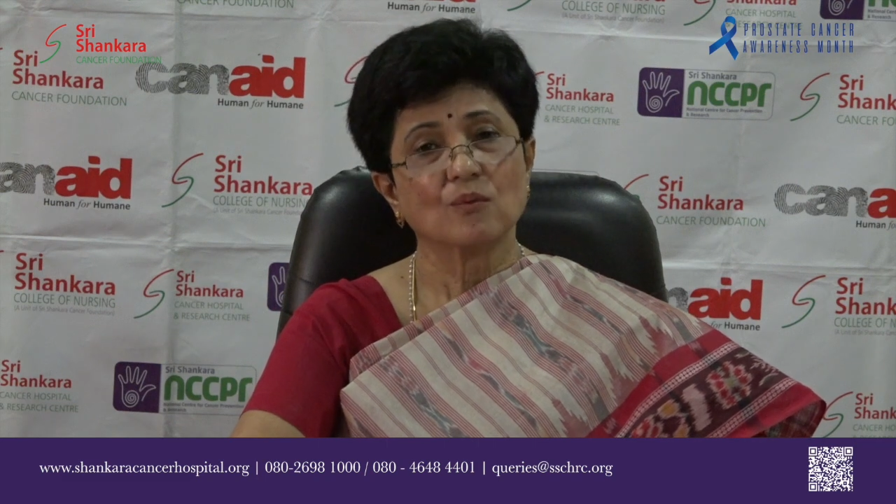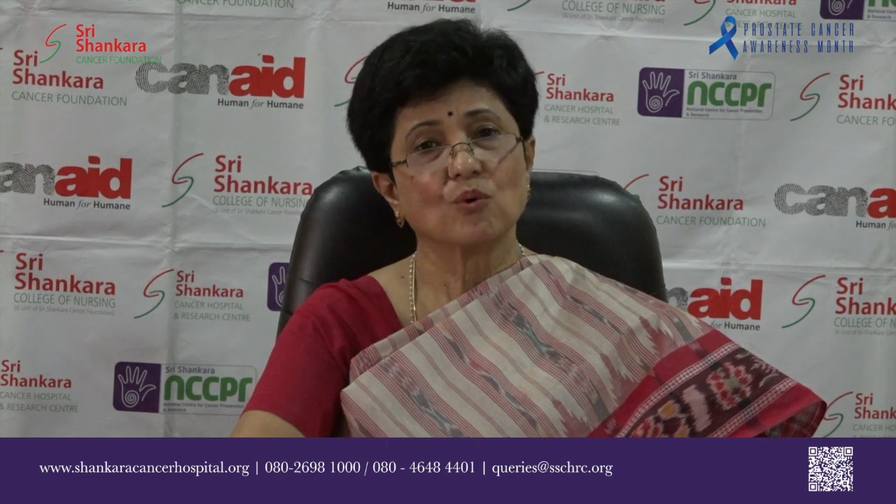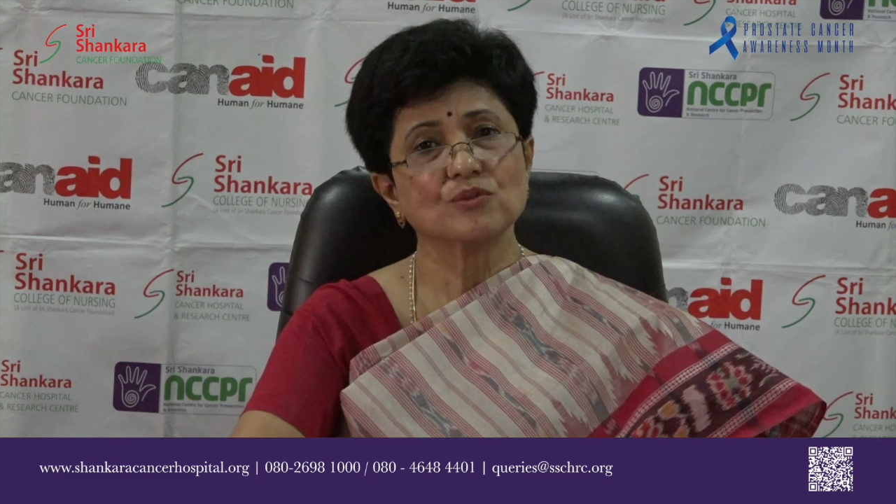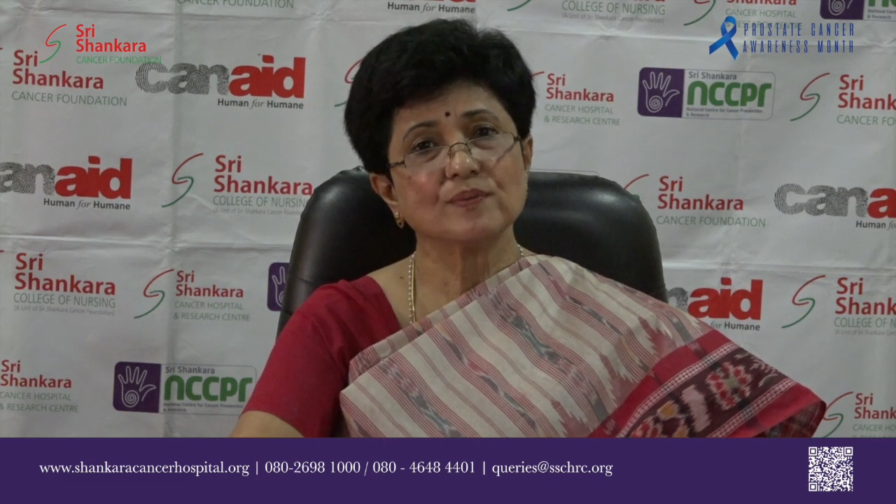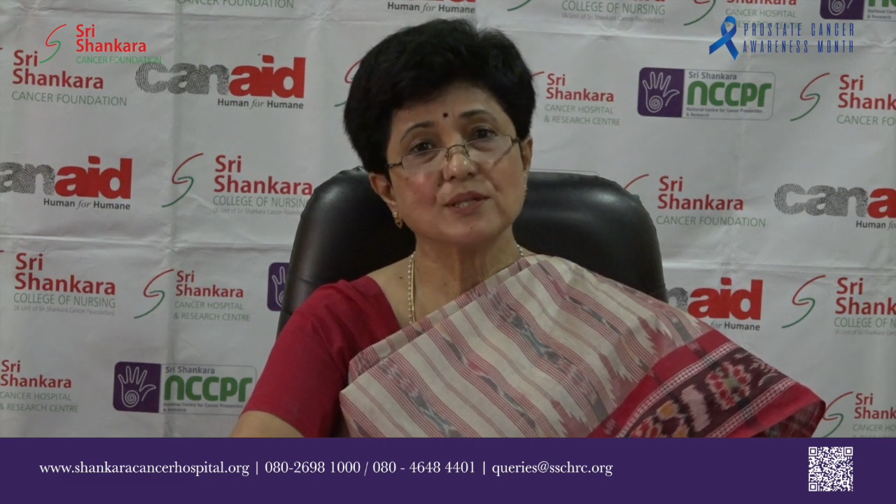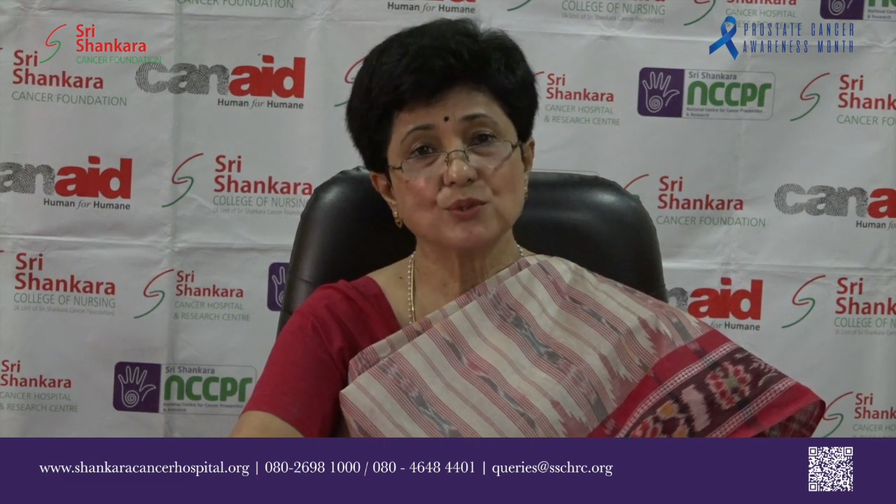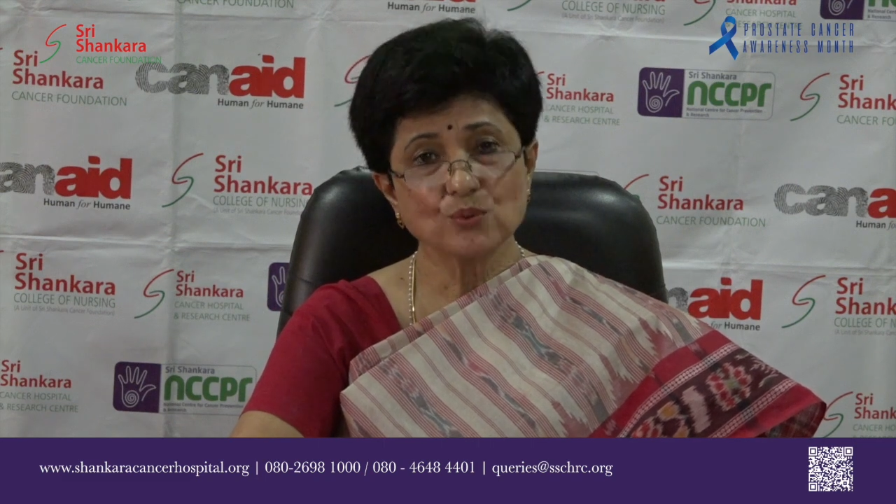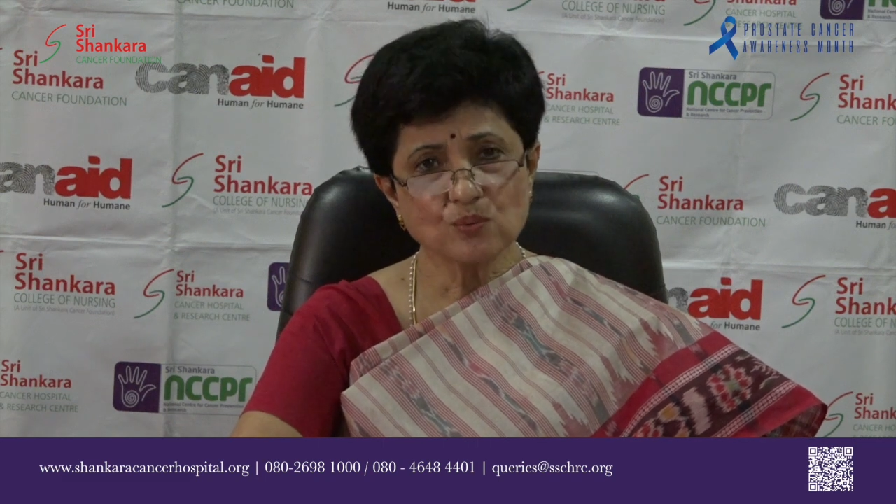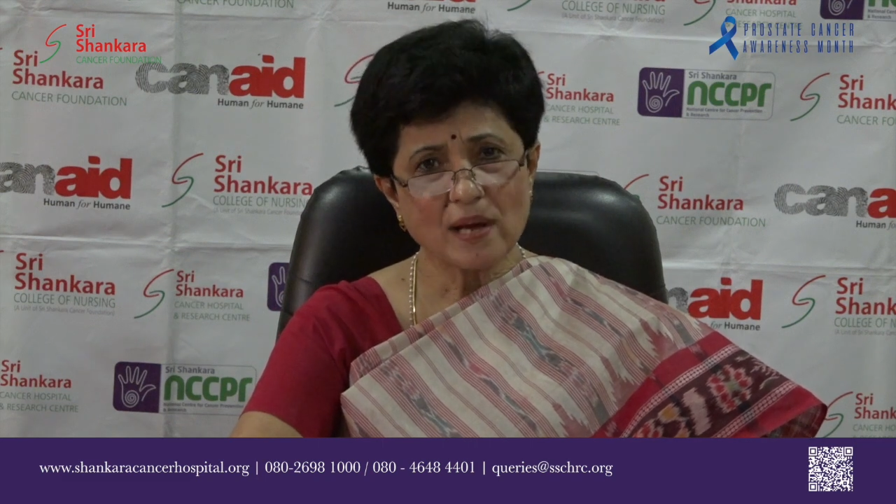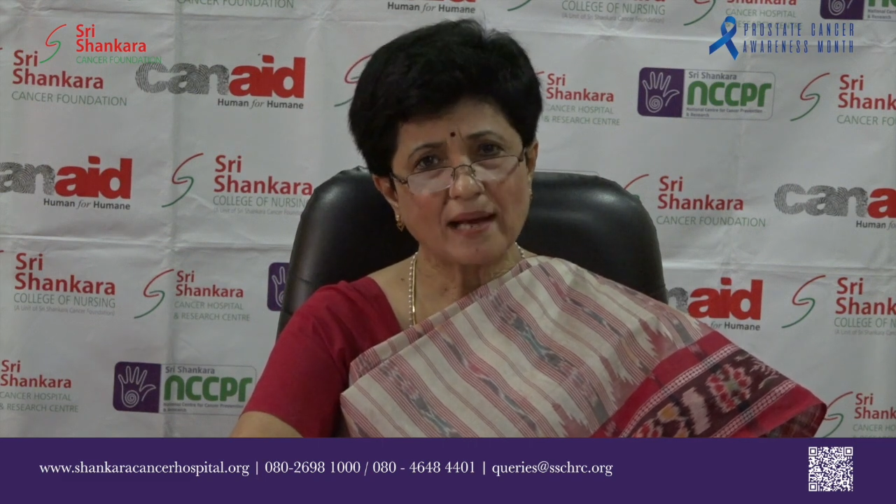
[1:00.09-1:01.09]
What we
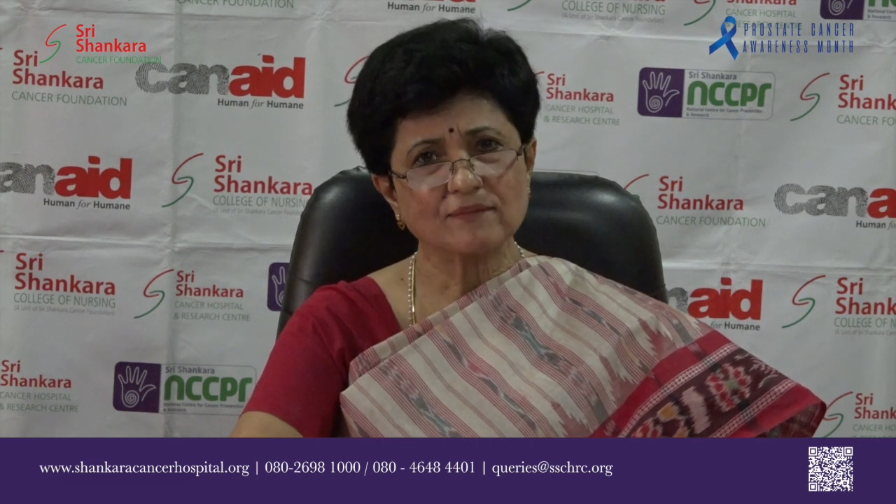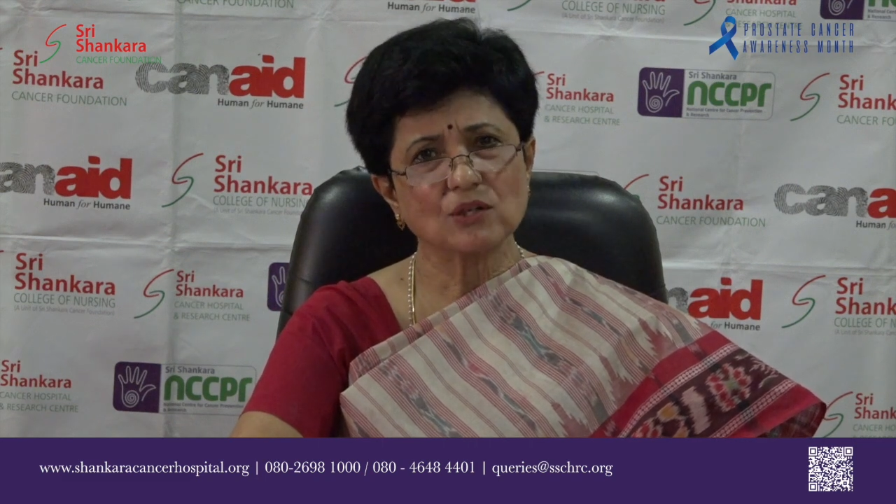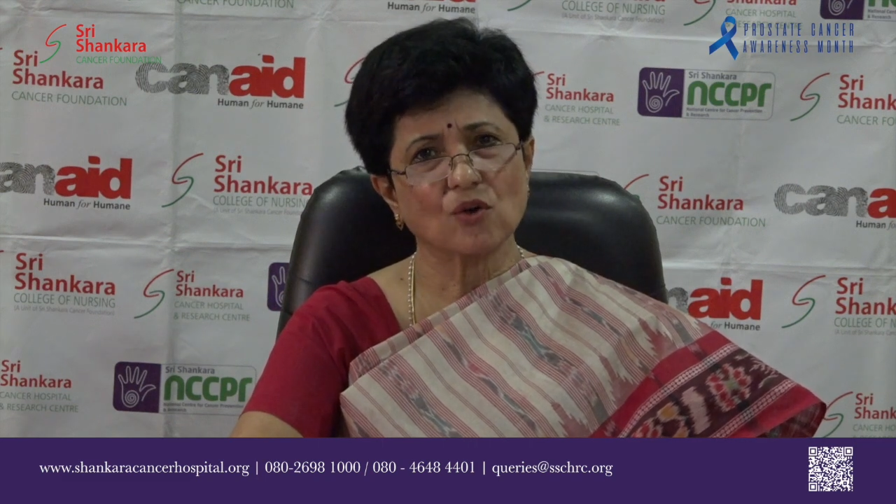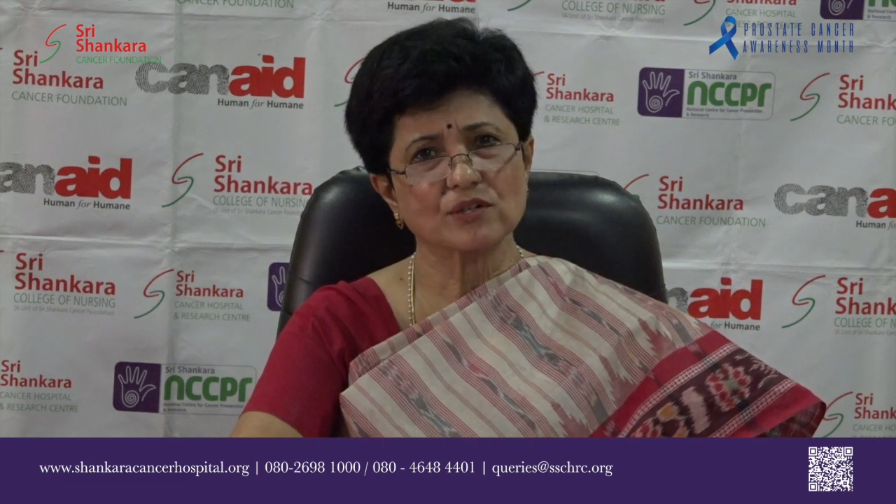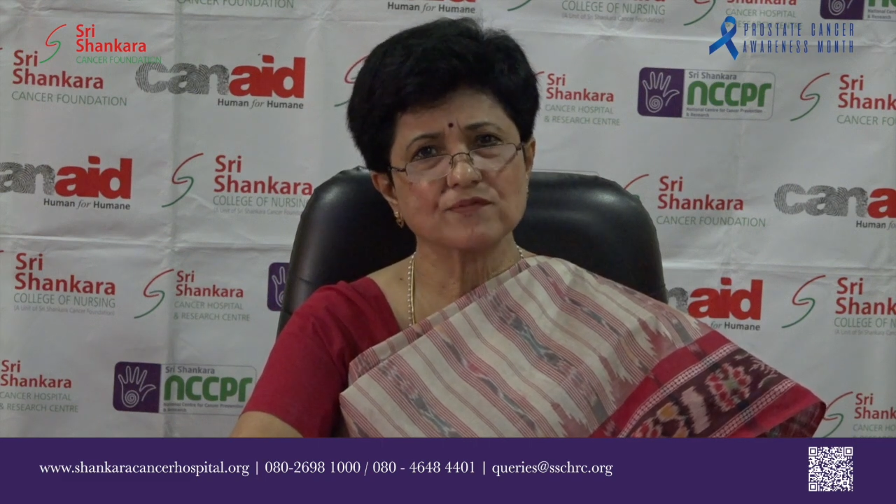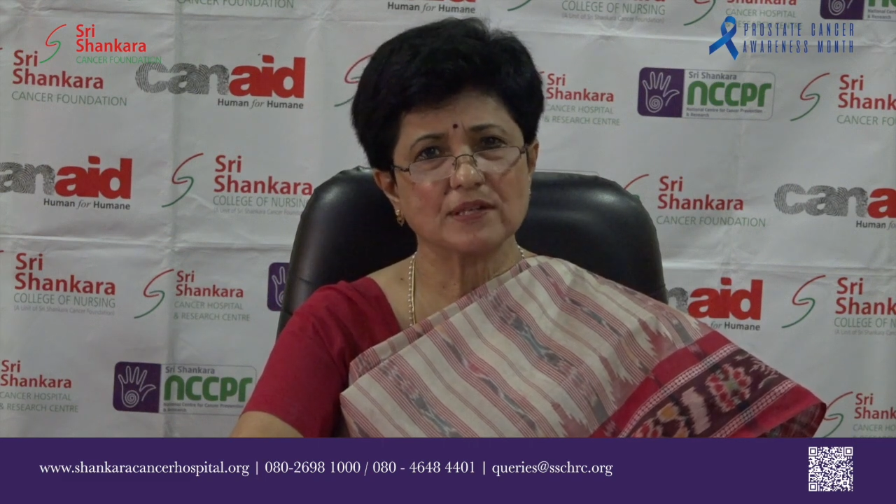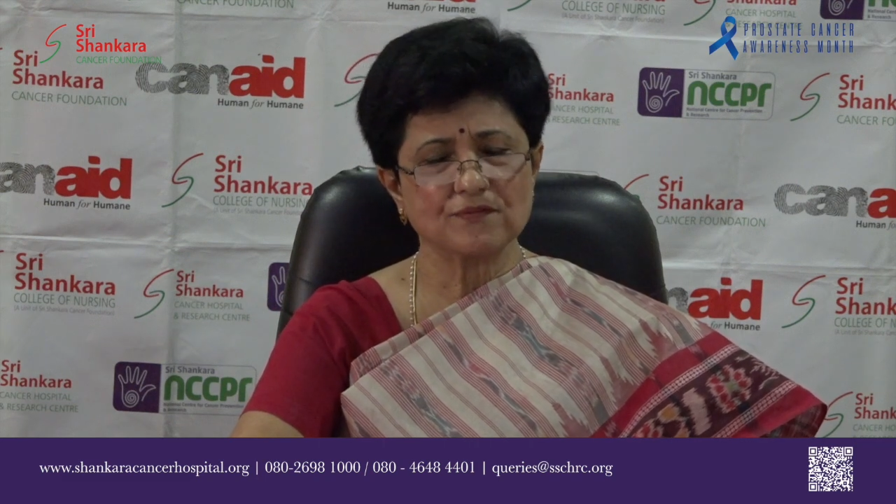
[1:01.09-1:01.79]
do have a lot of